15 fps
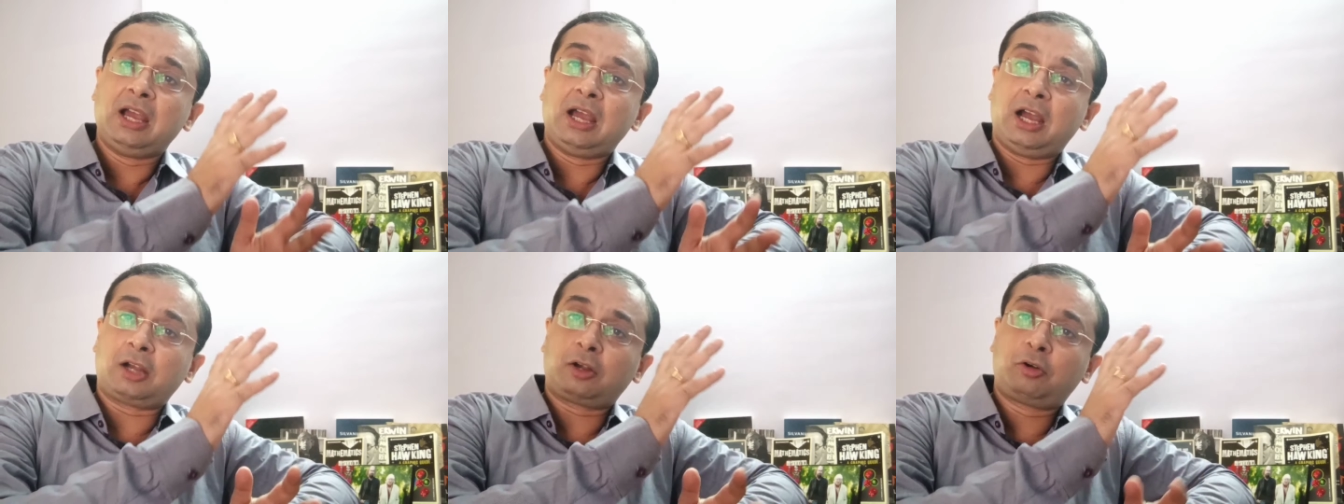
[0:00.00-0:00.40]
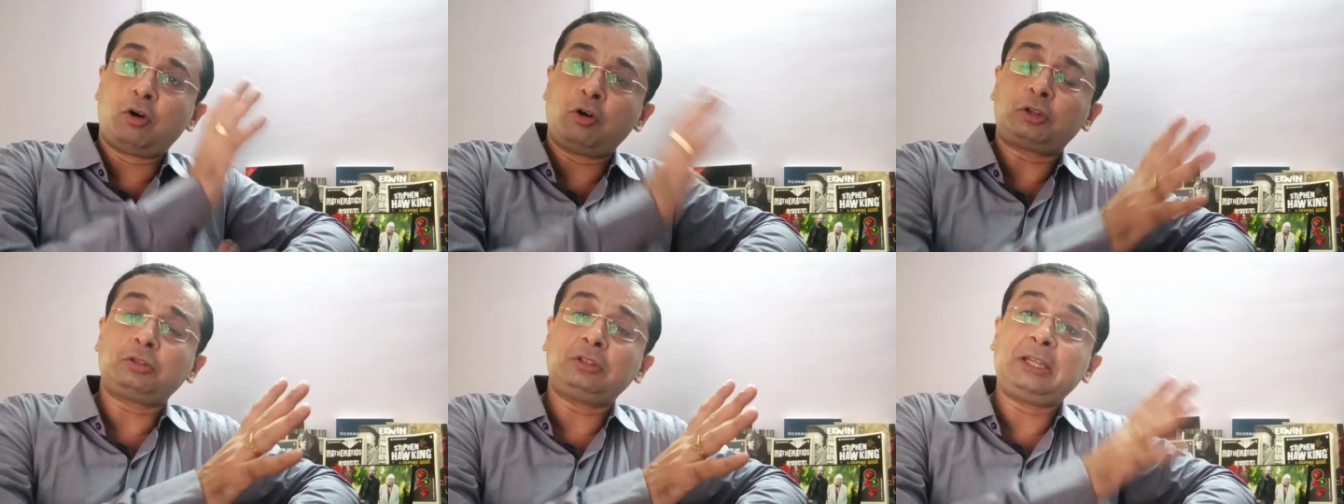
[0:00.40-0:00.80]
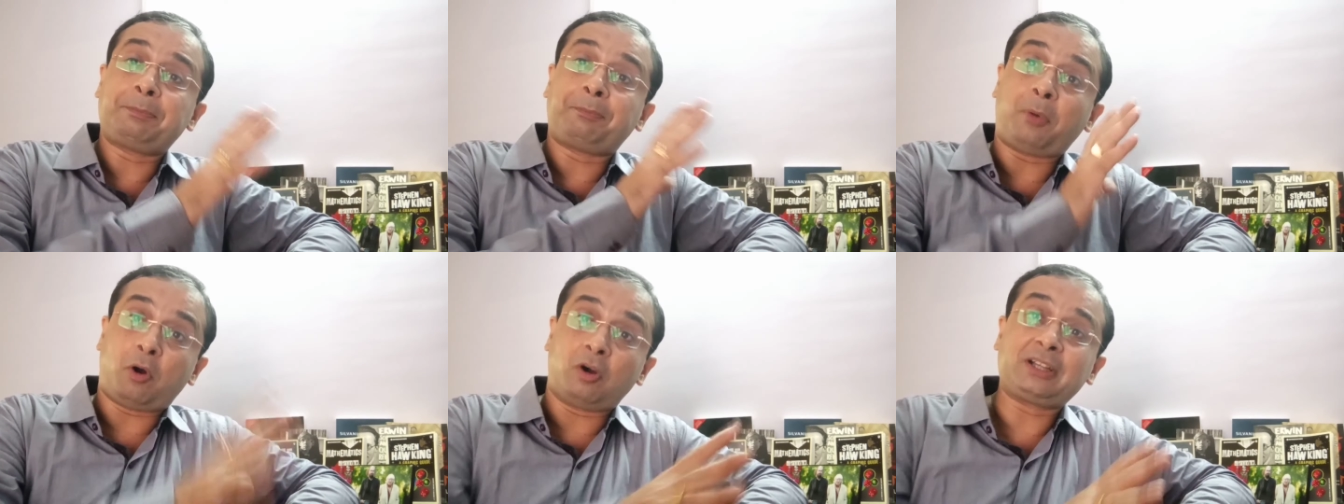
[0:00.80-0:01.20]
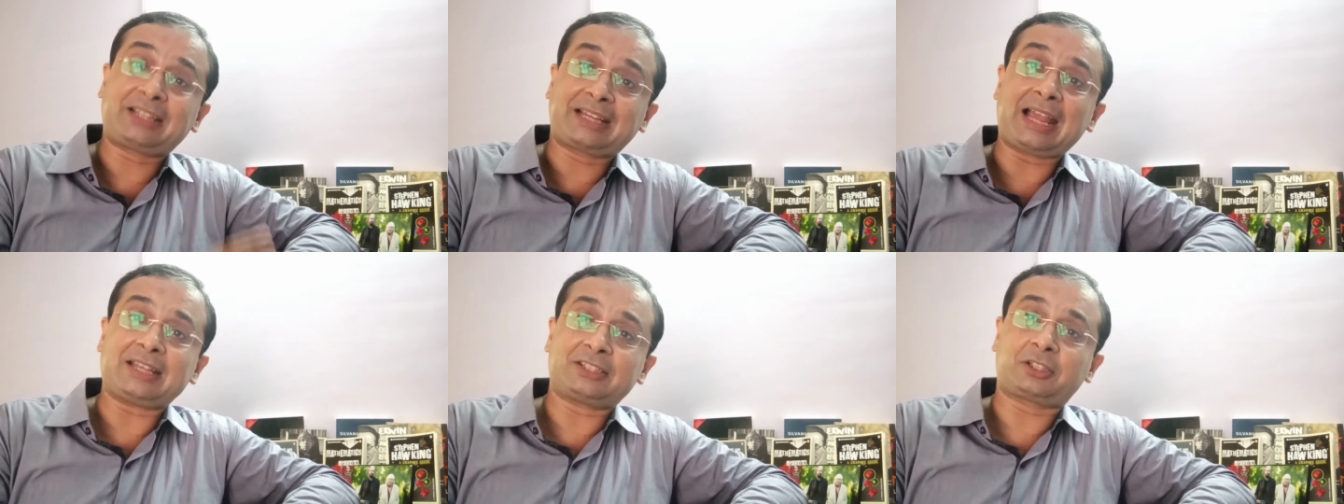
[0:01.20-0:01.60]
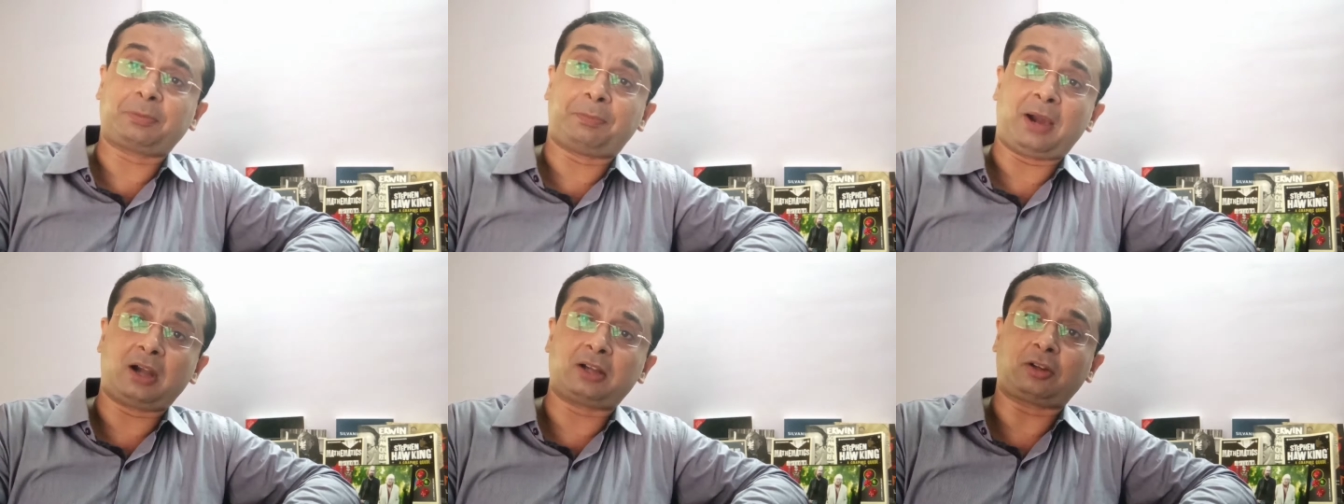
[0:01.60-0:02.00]
uh, go to the
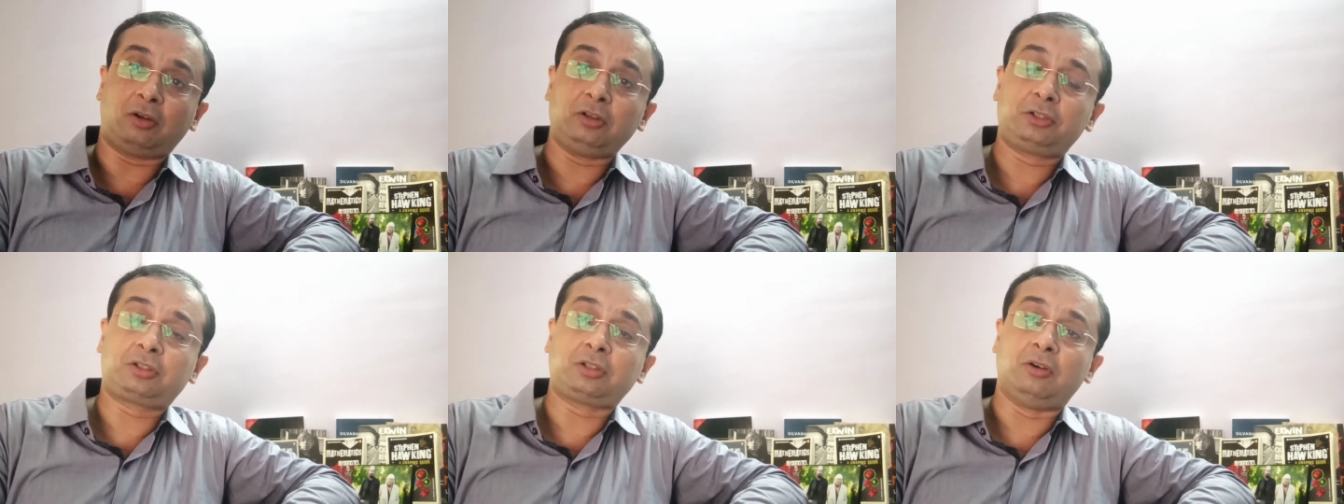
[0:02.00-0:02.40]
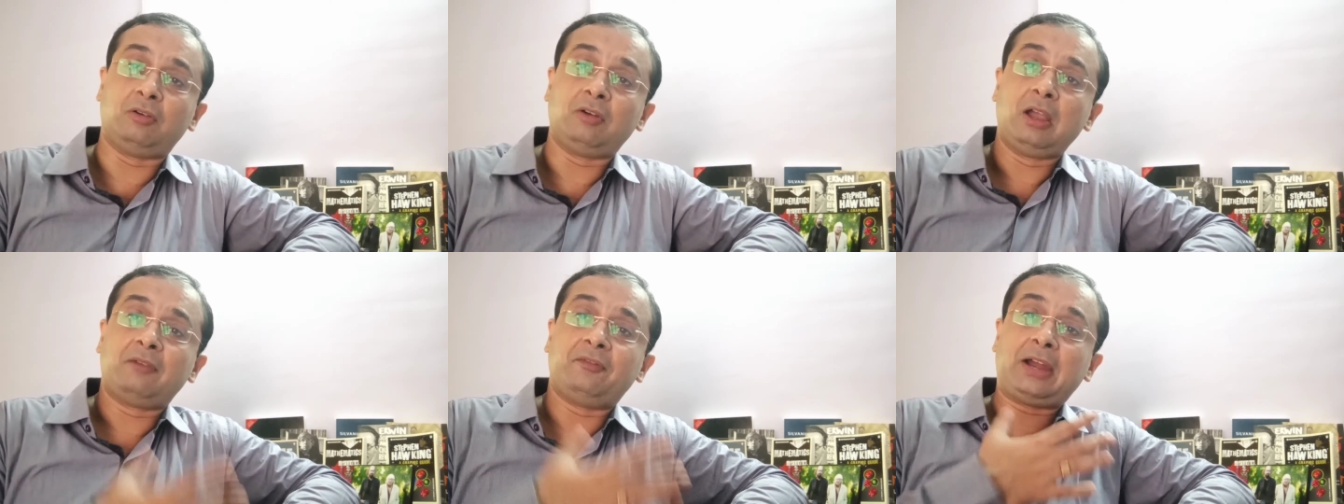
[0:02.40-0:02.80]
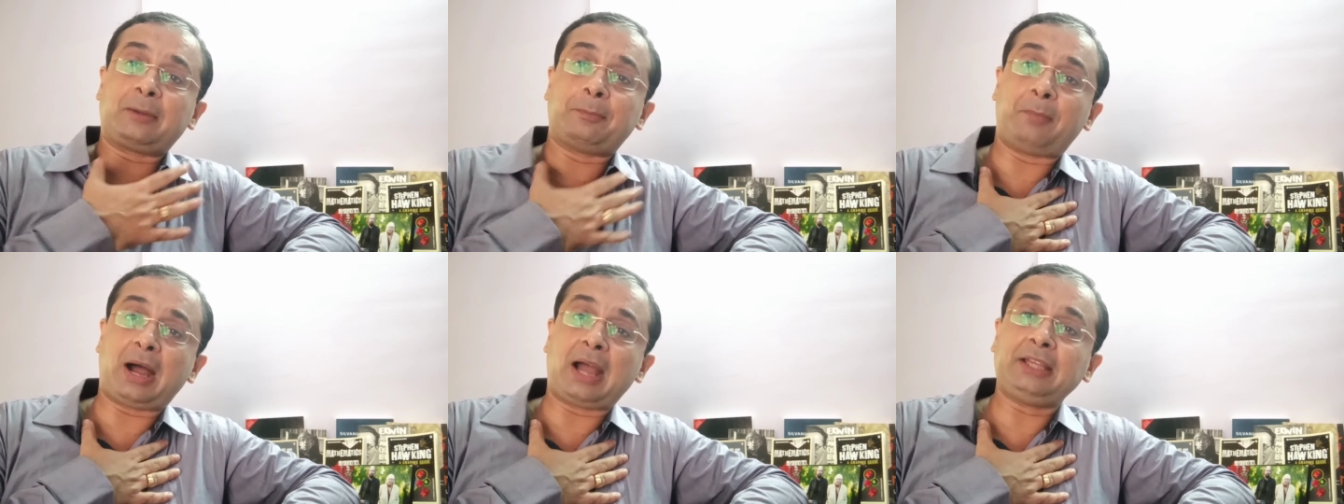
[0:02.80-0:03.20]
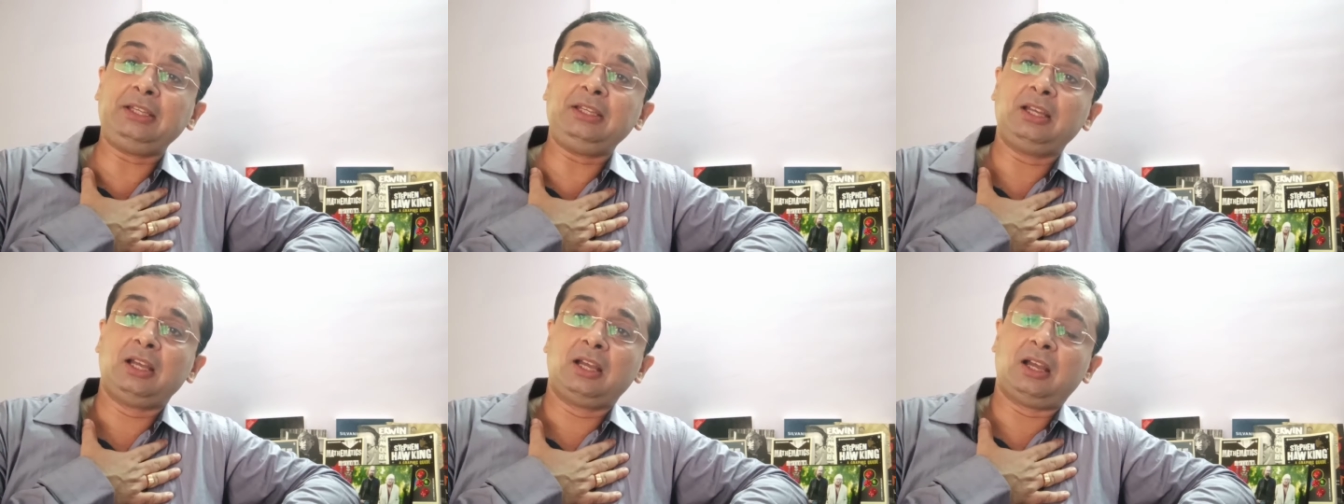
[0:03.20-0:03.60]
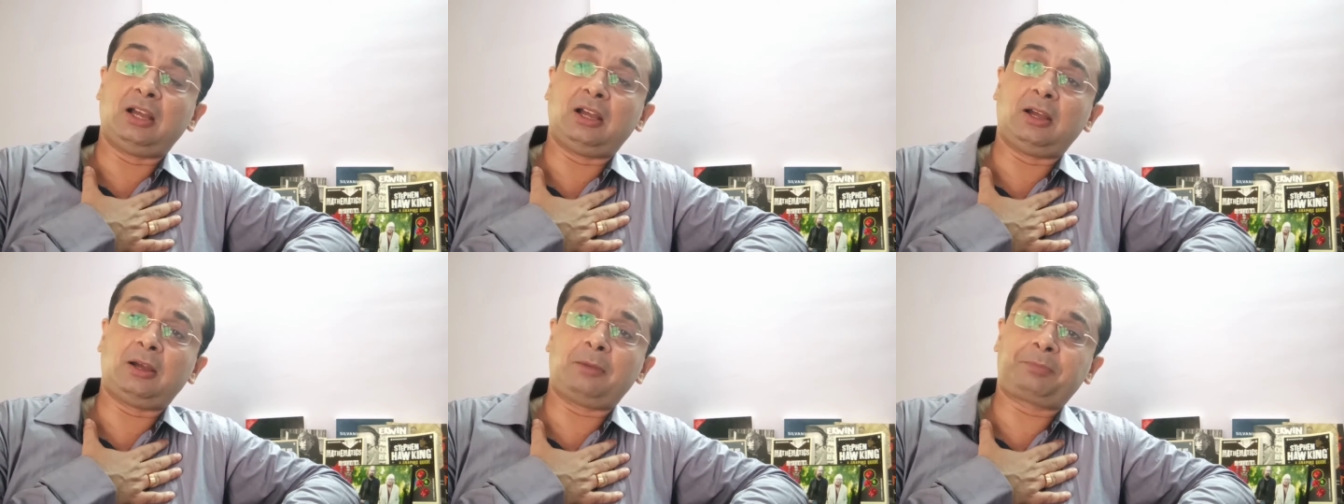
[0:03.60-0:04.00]
podcast part also where my
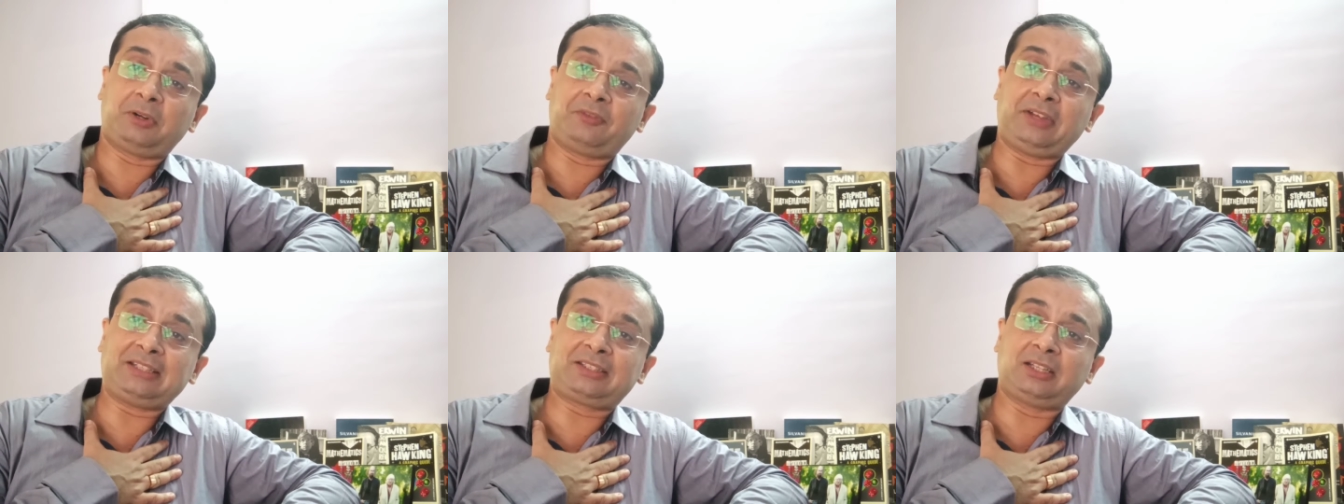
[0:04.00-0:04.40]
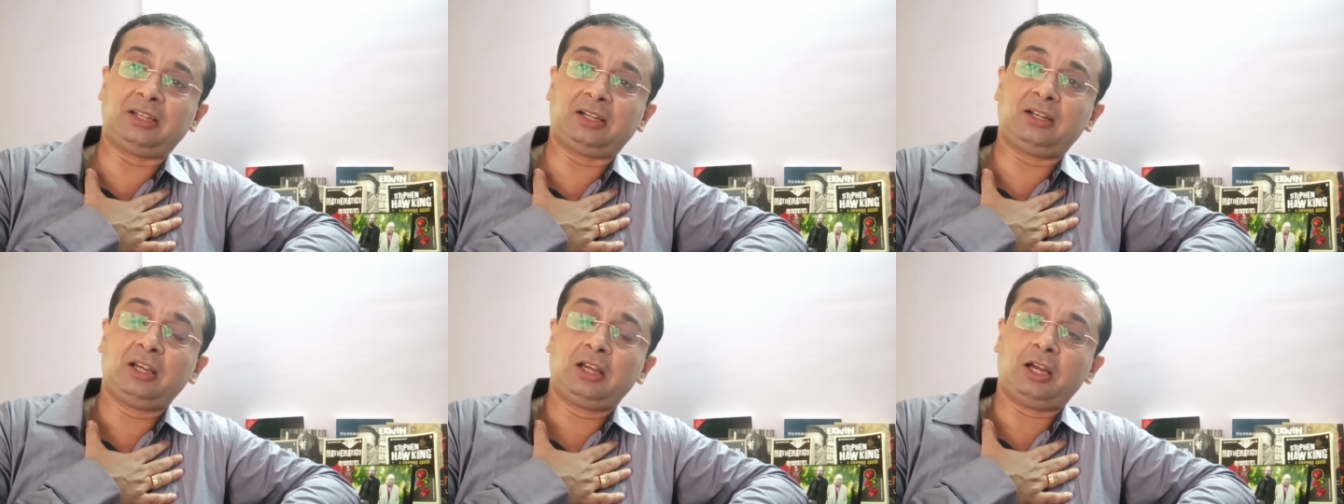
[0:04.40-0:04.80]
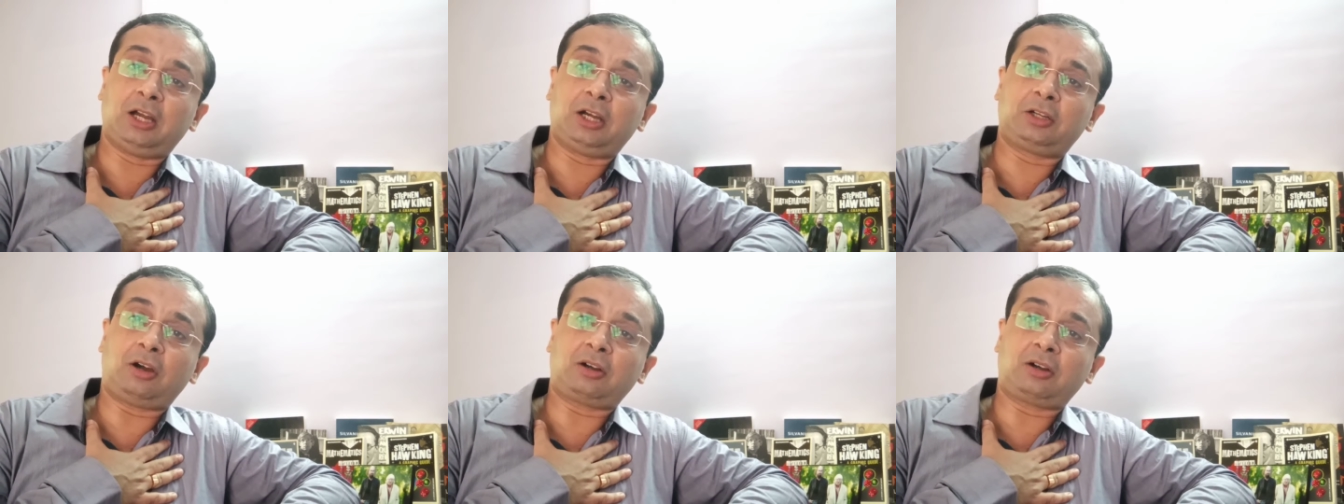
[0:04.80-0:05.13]
uh, professor uh,